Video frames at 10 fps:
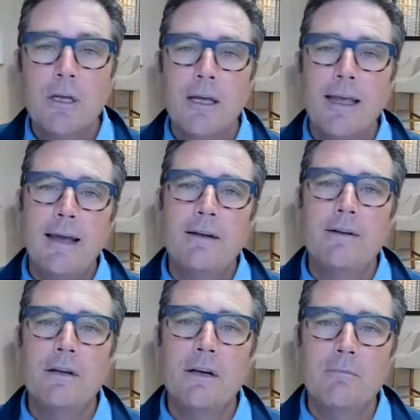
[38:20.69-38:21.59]

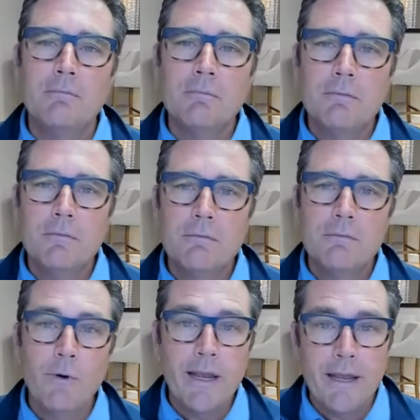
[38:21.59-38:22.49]
And
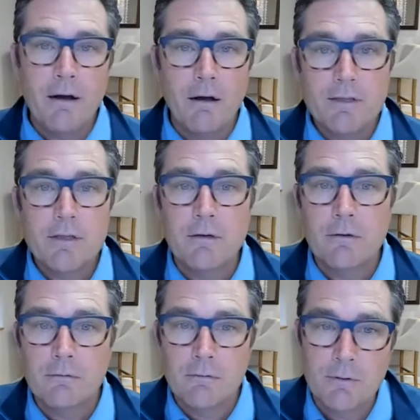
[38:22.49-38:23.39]
we
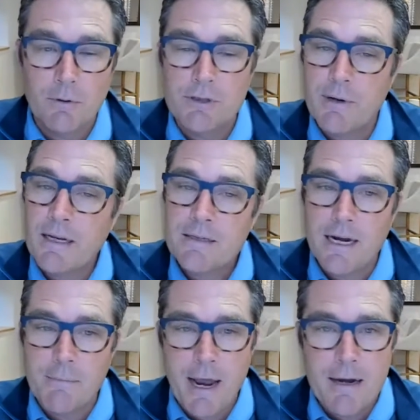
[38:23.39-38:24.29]
also, well, Jamaica's
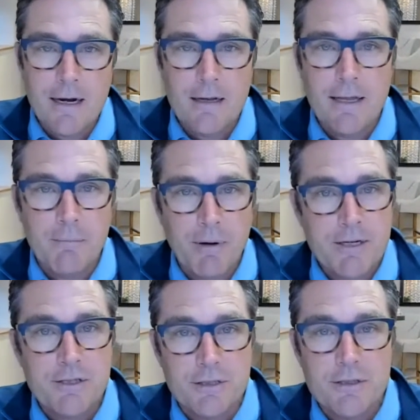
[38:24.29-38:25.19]
kind of mandated that
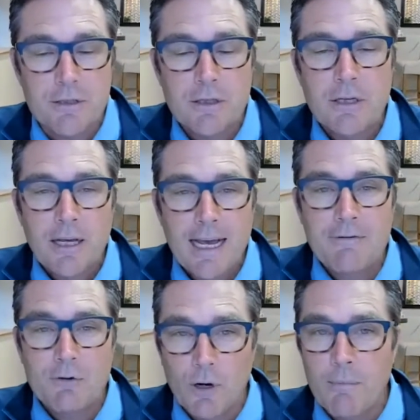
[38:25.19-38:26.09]
patients
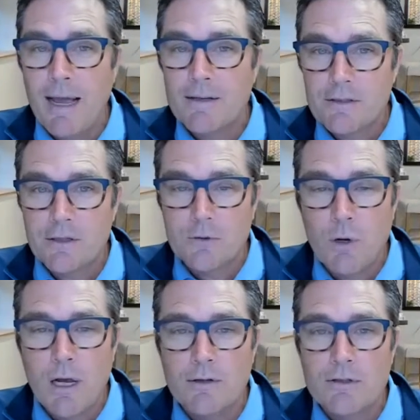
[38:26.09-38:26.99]
have to wear masks as
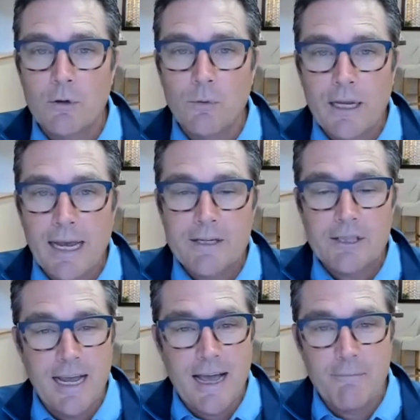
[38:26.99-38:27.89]
well. So we
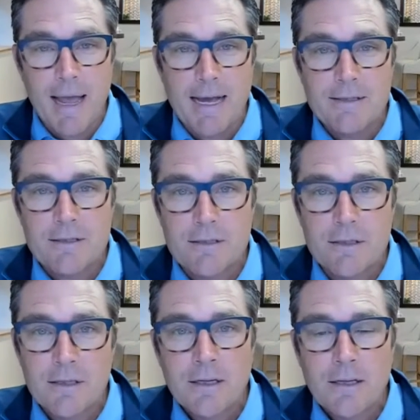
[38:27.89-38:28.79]
actually have masks
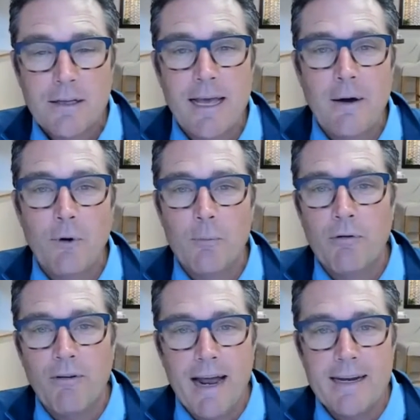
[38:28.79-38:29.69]
that we're
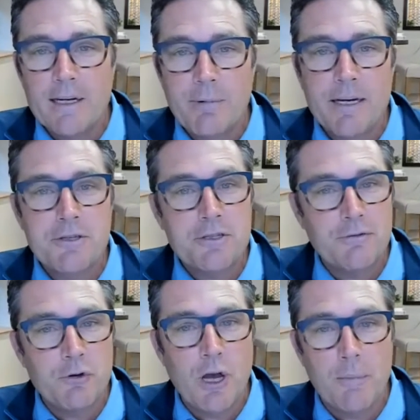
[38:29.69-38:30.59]
providing to patients if
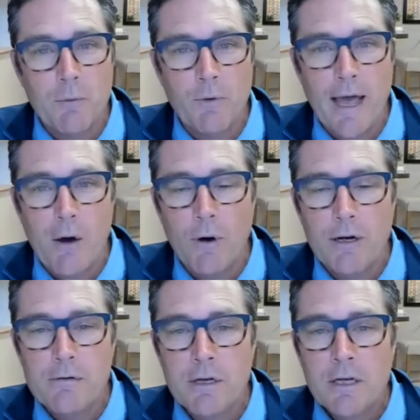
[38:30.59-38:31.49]
you come in without
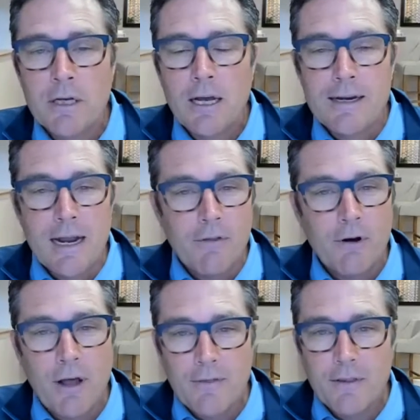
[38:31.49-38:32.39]
one. Now, they're
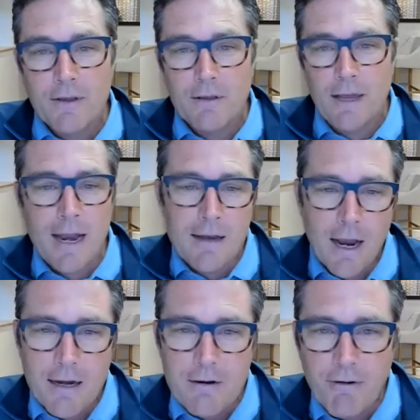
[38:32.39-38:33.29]
not the
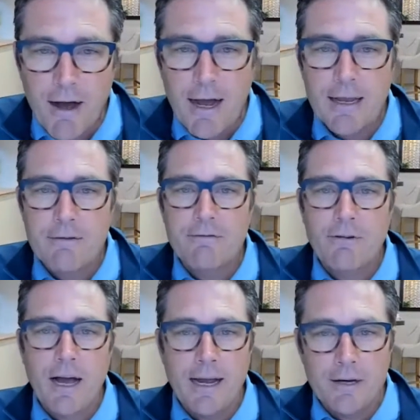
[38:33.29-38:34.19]
N95
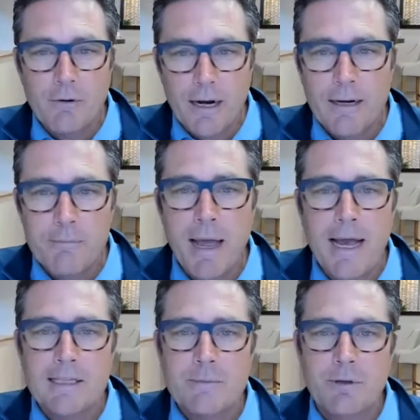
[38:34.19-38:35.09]
high grade
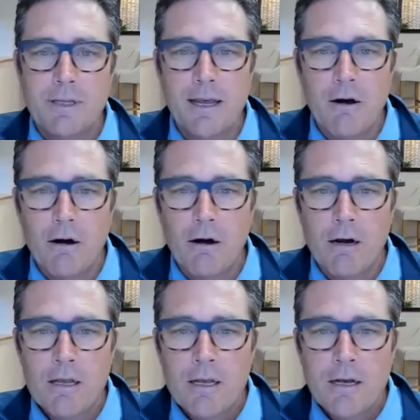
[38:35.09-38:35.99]
mask, but they are
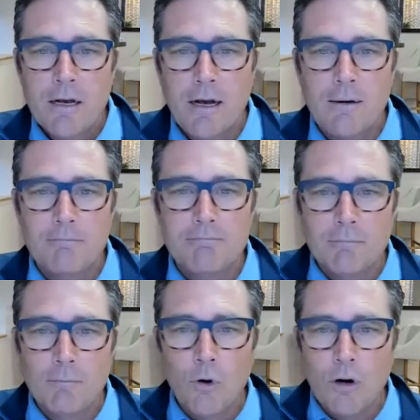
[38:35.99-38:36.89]

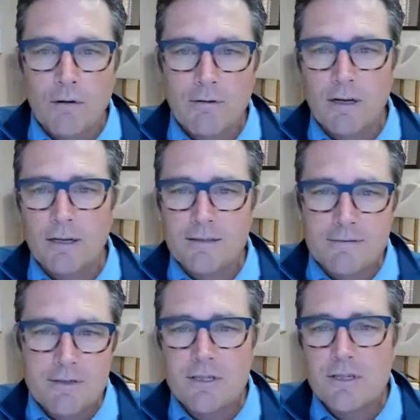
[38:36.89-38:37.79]
more of a
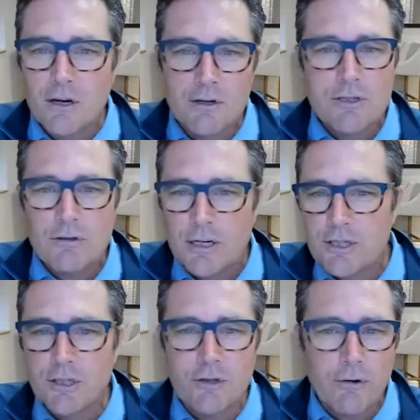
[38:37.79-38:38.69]

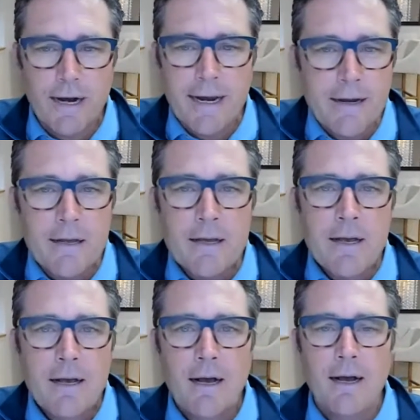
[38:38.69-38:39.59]
construction grade
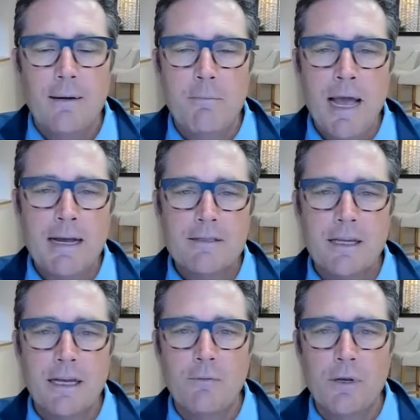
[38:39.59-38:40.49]
mask
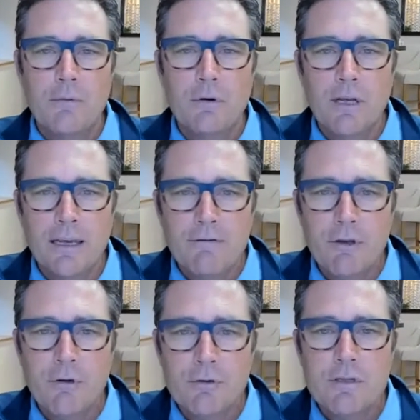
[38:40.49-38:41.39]
that we will give
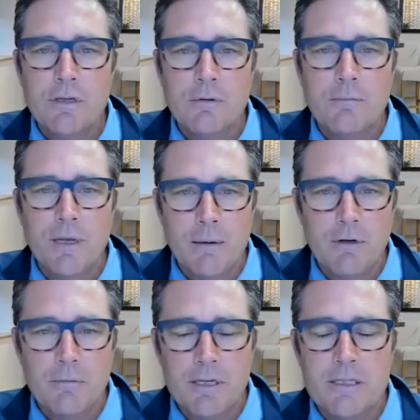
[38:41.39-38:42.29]
you to be able
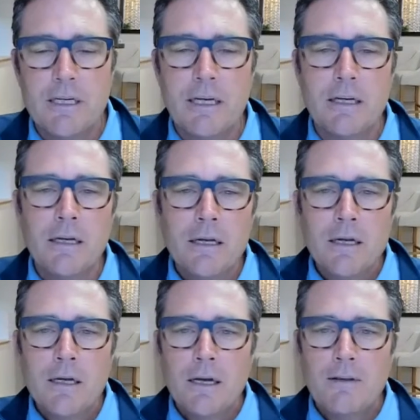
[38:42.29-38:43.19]
to be seen
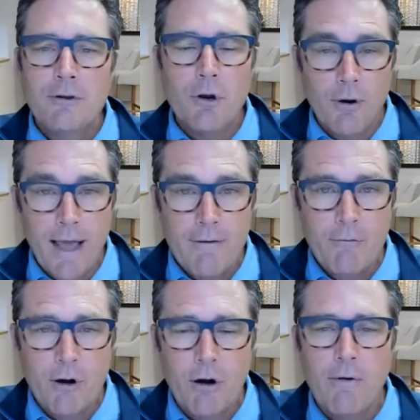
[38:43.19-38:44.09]
if you don't have
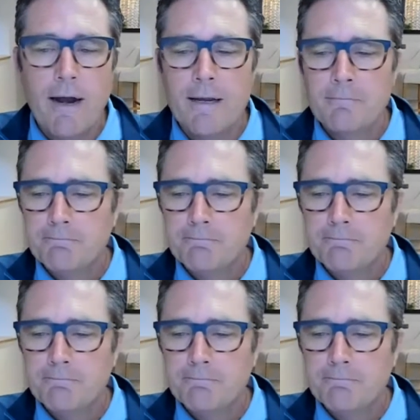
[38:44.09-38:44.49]
one already.